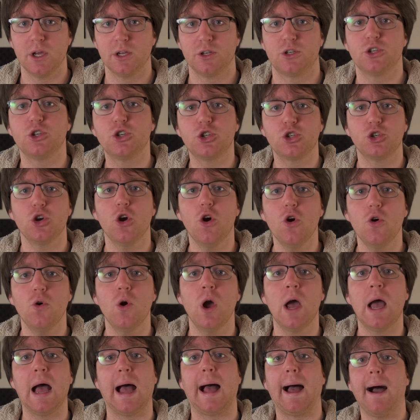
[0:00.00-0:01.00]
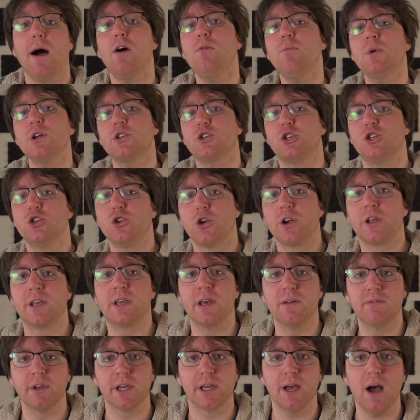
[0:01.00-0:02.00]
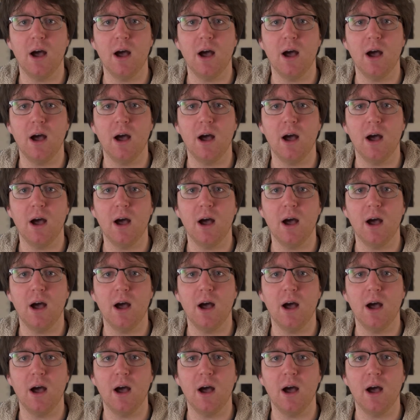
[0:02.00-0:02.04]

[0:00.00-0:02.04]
to show how much you're giving